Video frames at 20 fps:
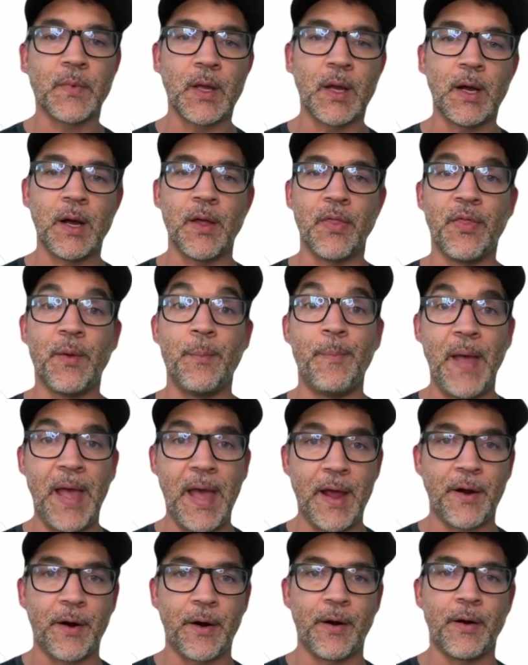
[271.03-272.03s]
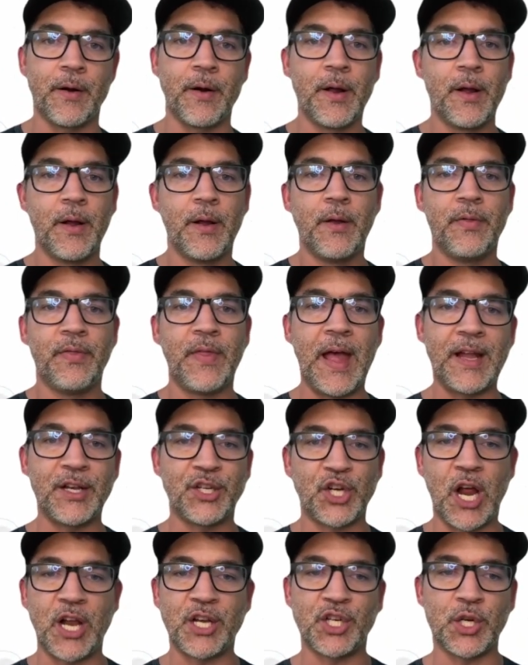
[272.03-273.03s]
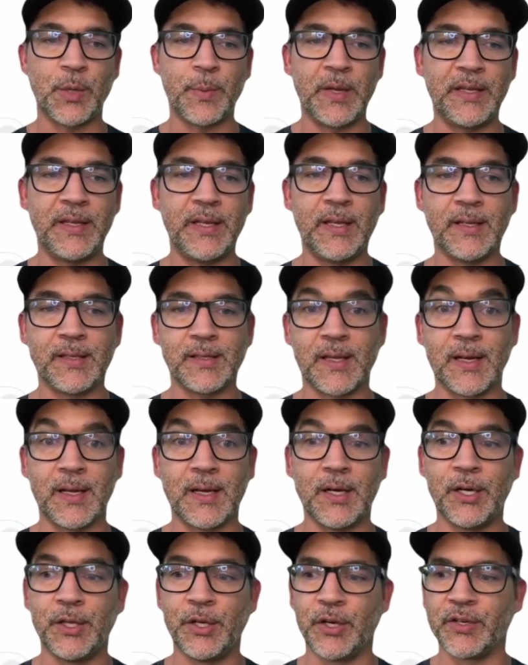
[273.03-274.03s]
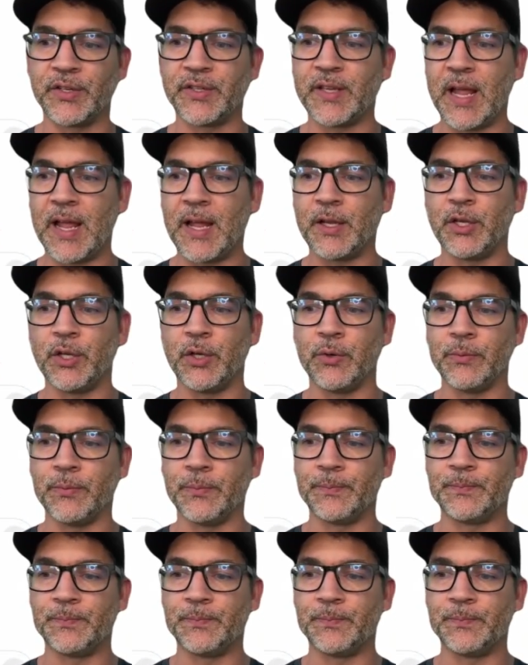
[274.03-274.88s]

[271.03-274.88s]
the better that ChatGPT is going to understand you.